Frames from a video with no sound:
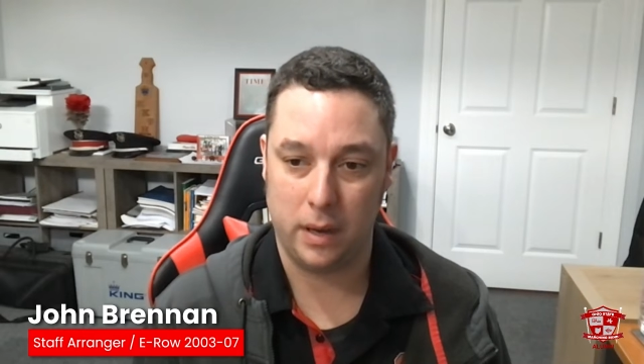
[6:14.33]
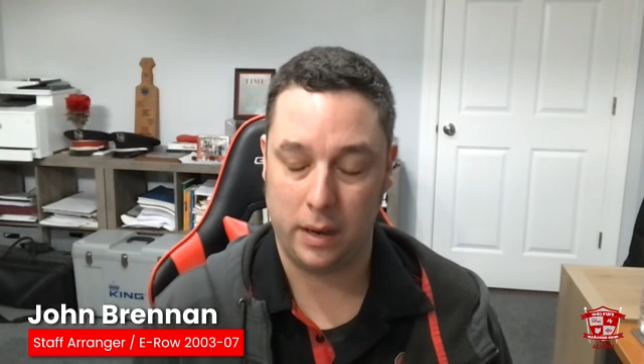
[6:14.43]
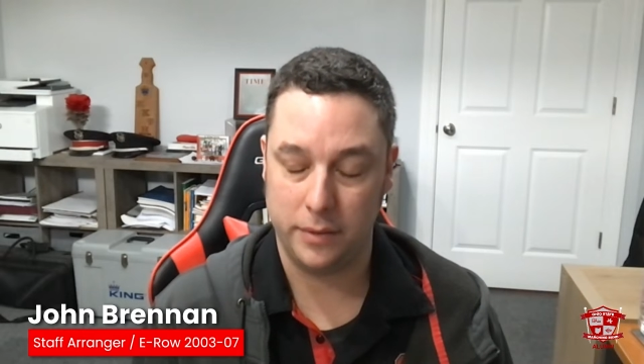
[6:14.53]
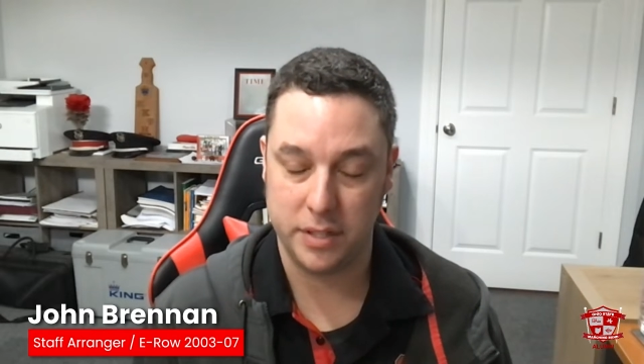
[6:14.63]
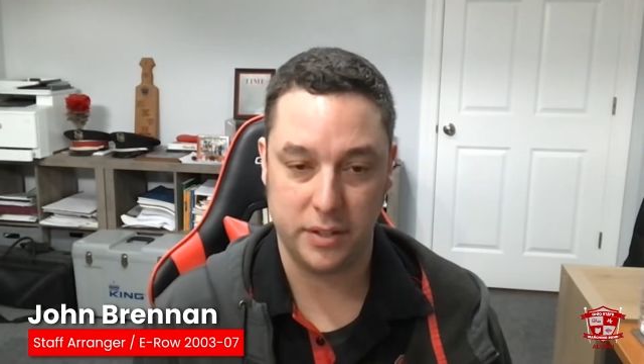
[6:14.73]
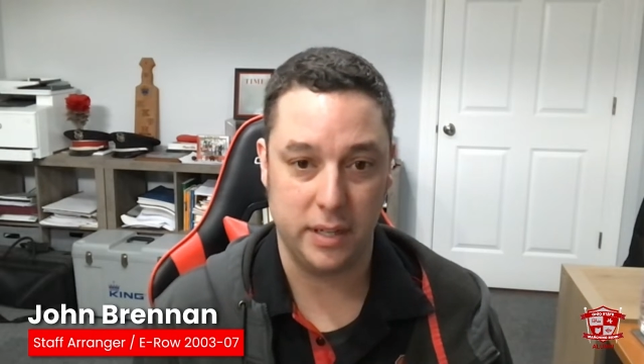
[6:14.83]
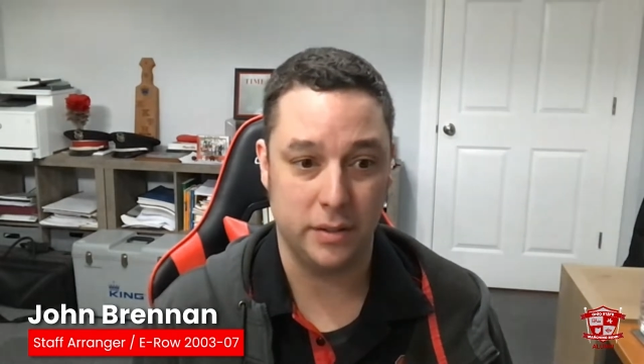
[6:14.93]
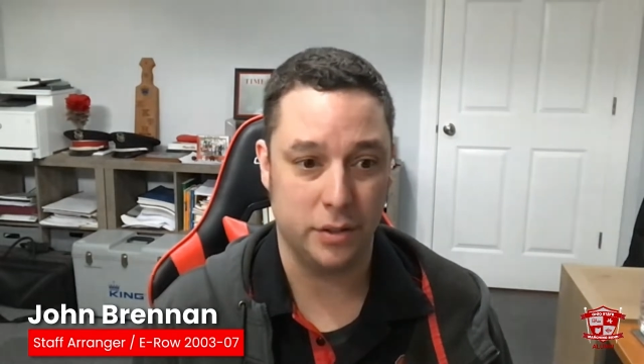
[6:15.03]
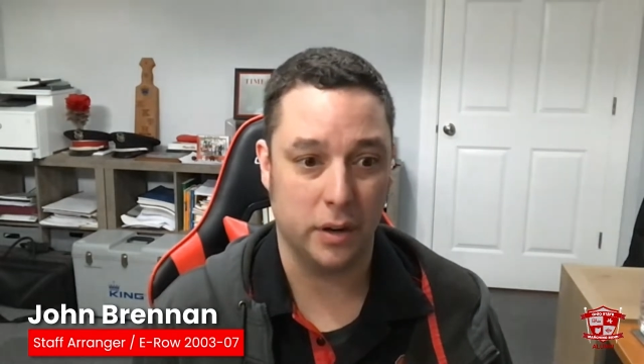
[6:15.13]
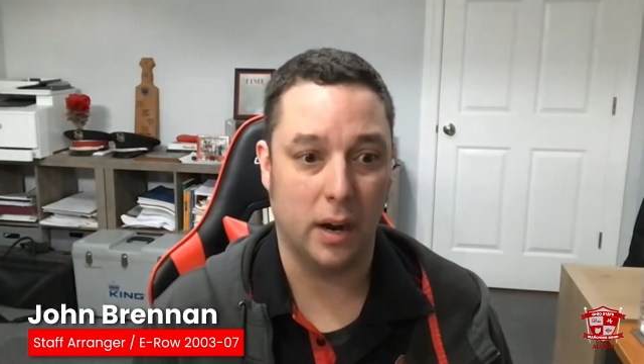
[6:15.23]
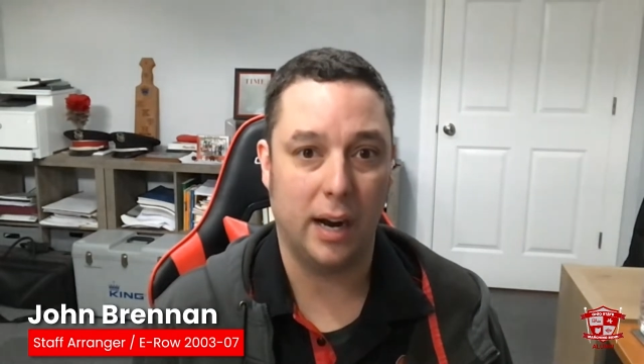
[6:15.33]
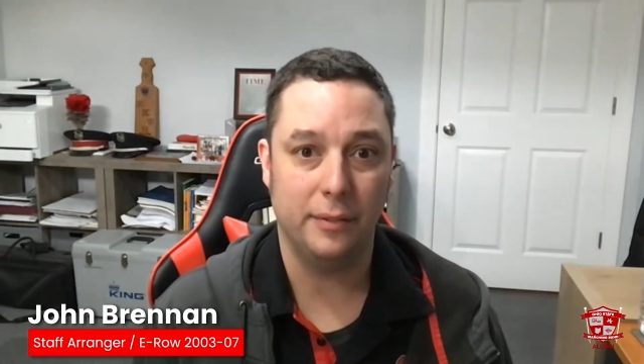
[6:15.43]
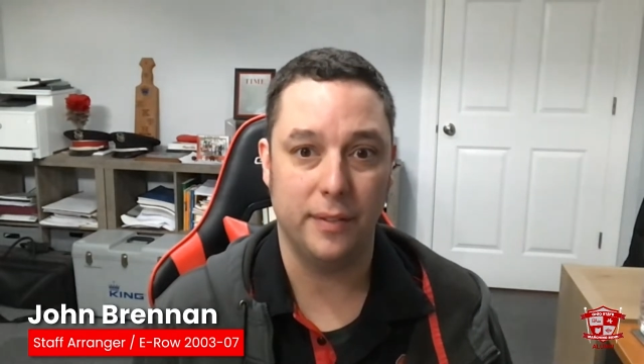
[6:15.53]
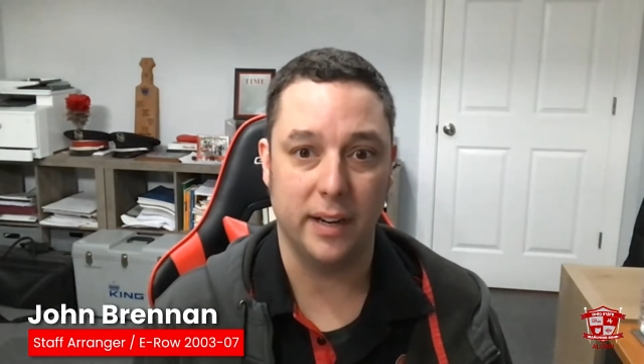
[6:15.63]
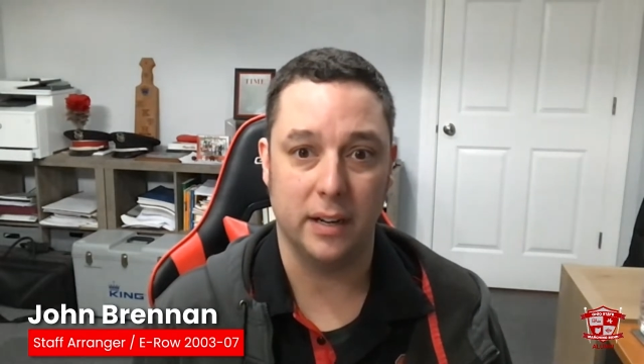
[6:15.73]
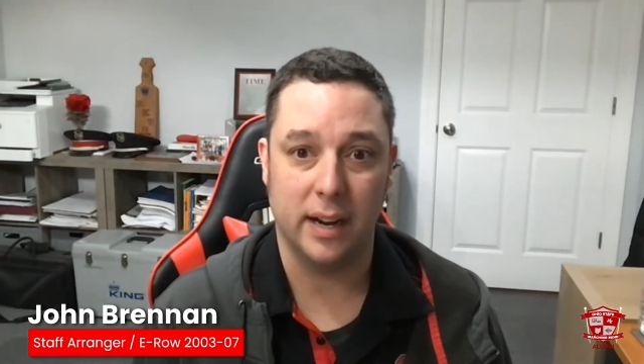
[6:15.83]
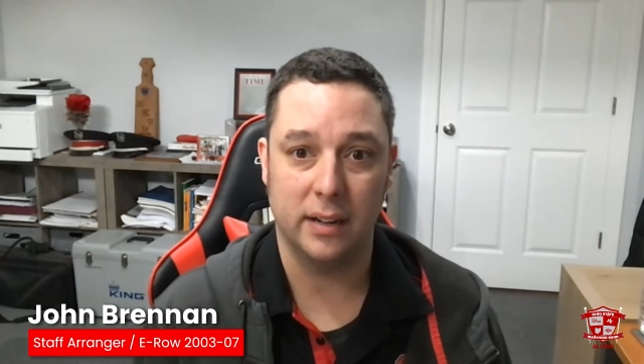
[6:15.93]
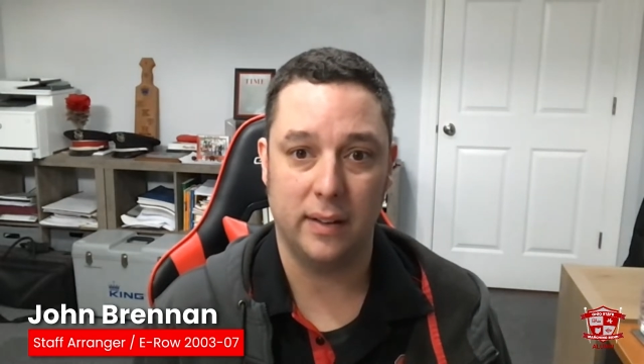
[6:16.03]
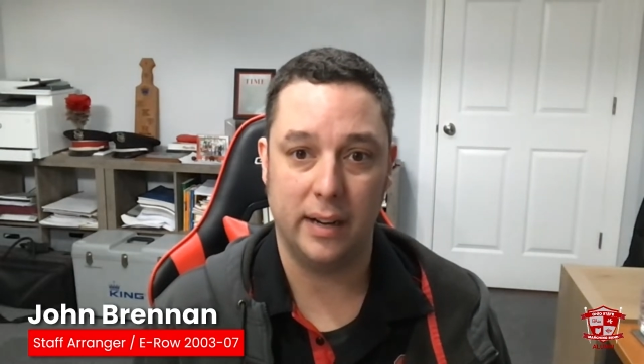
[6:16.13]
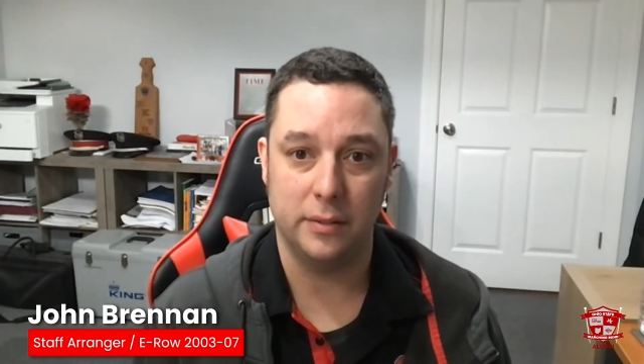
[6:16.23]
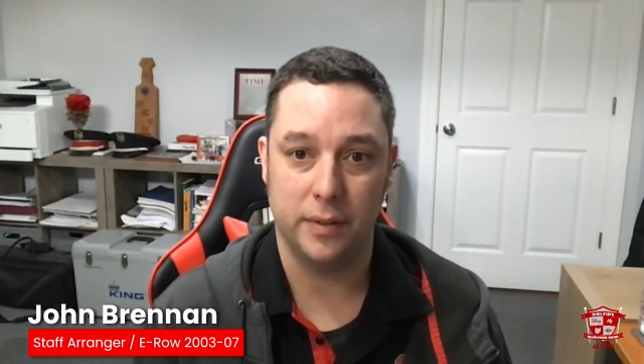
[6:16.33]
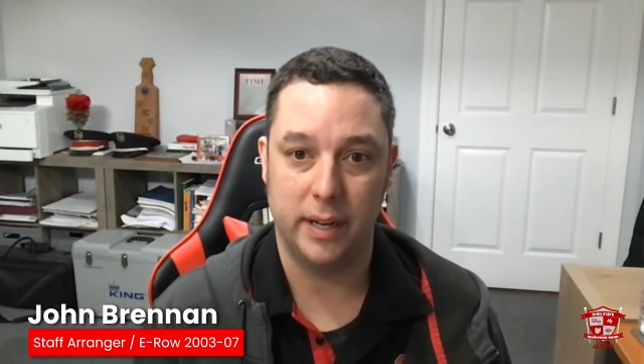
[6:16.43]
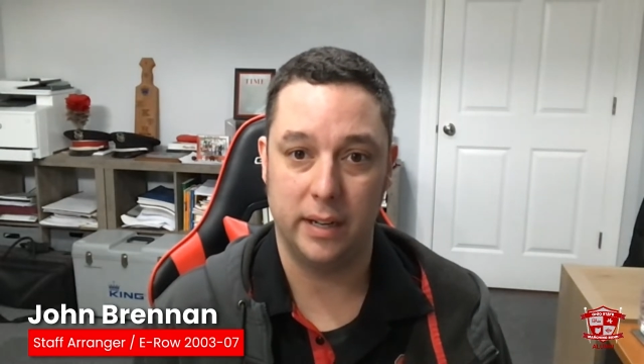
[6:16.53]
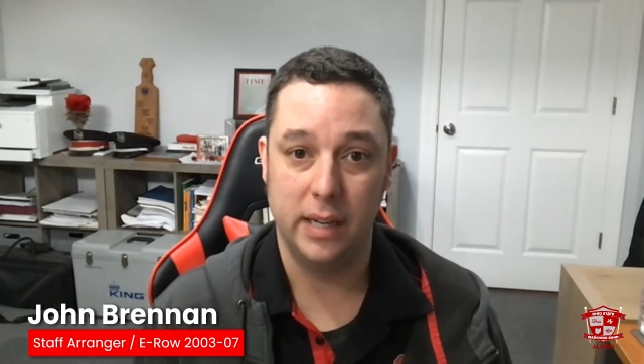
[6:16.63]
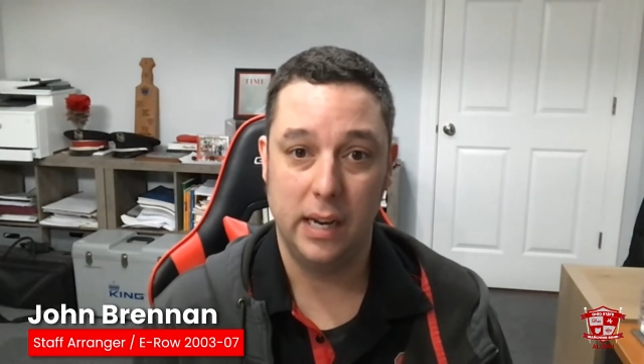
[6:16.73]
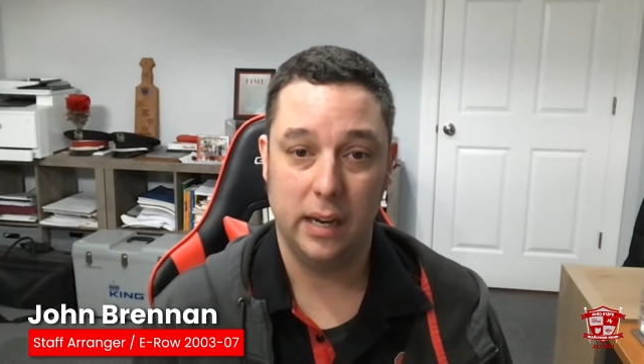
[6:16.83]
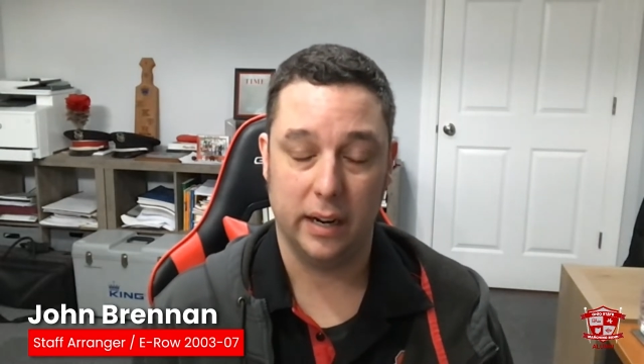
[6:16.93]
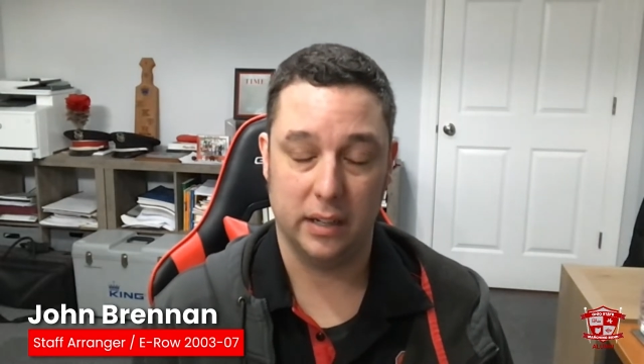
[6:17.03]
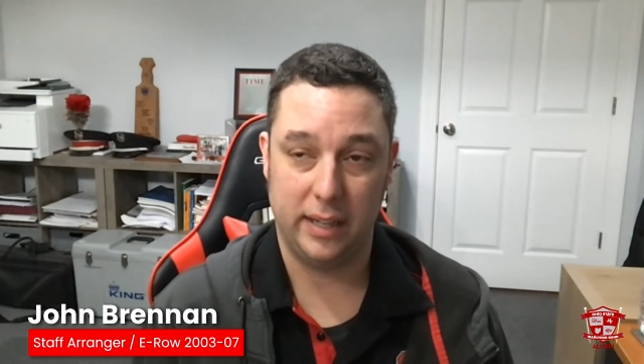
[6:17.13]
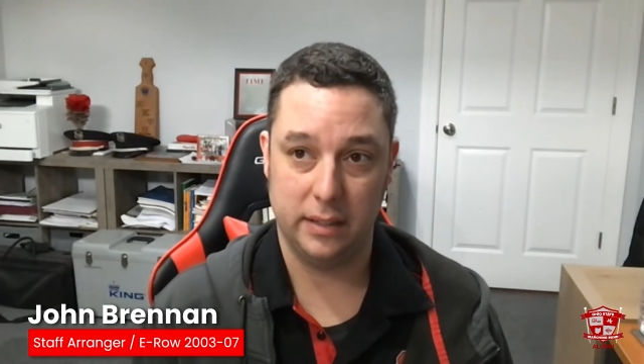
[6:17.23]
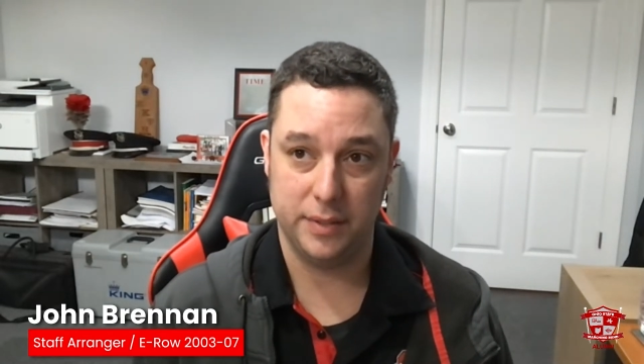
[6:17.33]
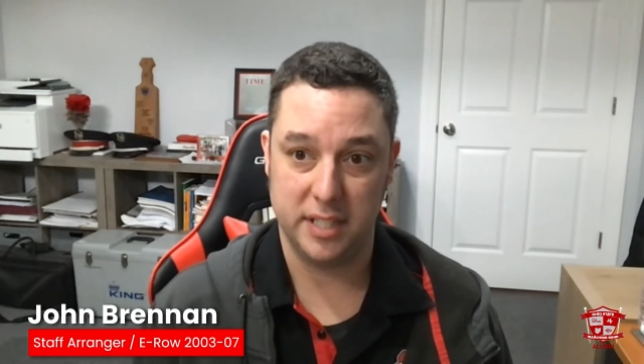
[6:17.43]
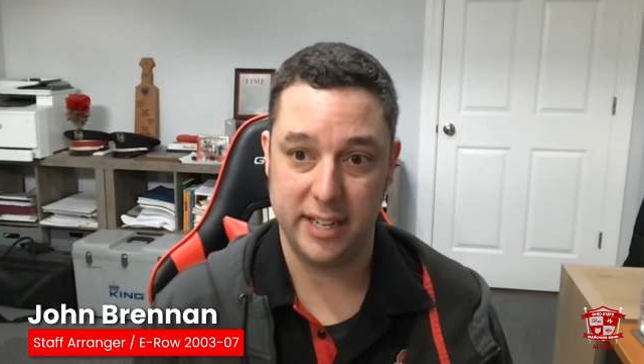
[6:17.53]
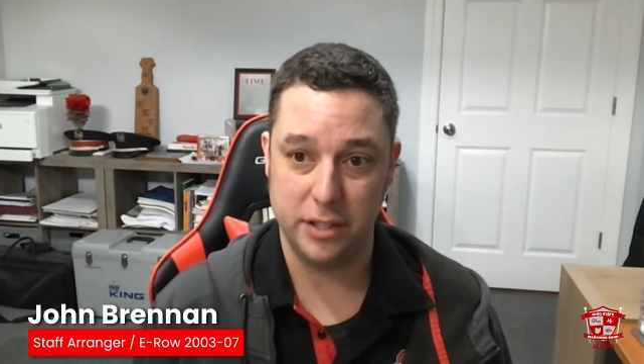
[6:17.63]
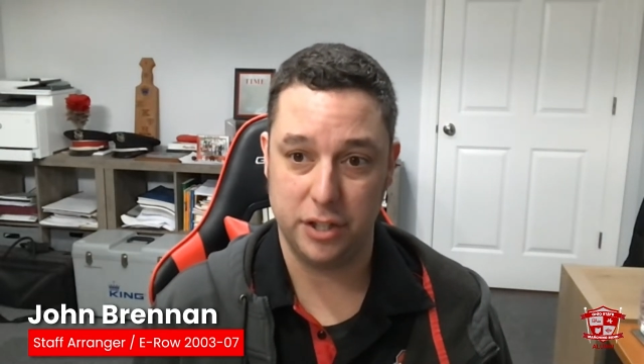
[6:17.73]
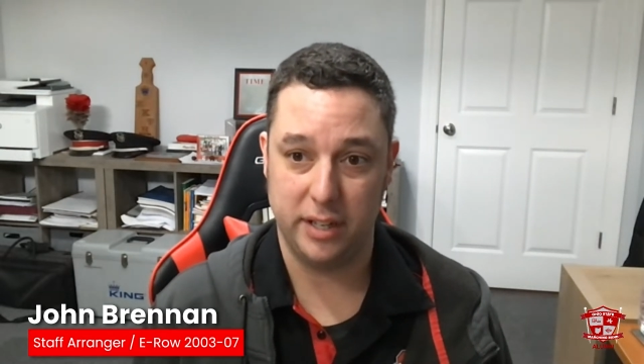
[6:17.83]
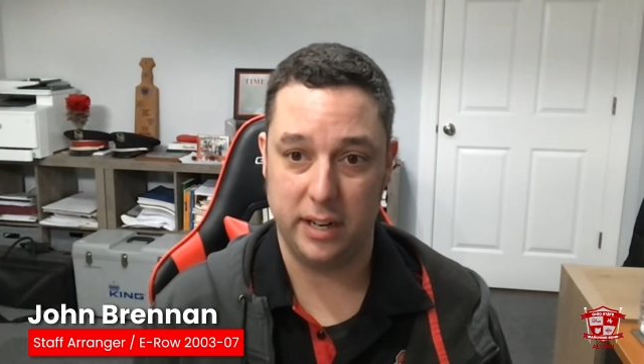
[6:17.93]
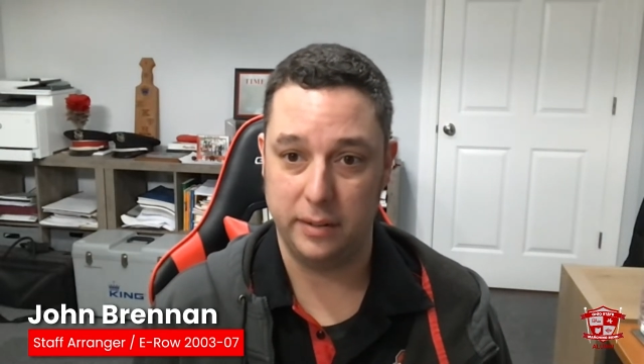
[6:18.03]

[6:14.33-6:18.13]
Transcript: obviously took off and got a lot of attention.